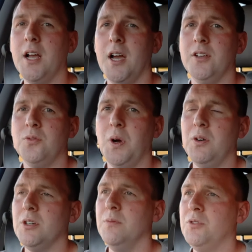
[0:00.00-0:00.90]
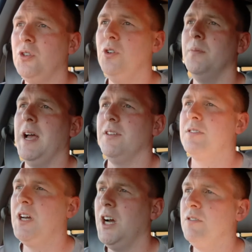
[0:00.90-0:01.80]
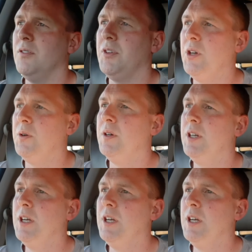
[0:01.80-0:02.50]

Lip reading: guys, welcome to Matt's car review.